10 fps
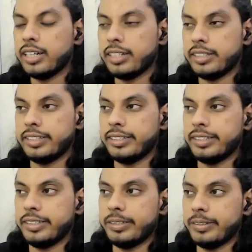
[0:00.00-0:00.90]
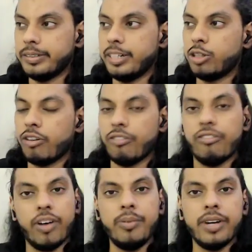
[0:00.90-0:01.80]

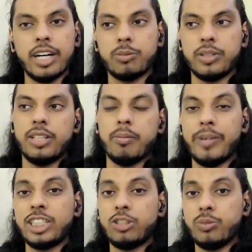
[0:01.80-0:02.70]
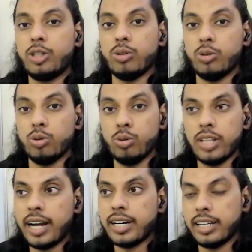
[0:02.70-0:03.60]
webinars, but then the best way to do
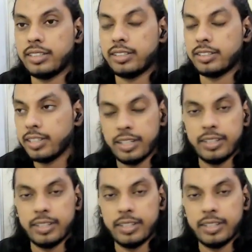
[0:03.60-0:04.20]
that is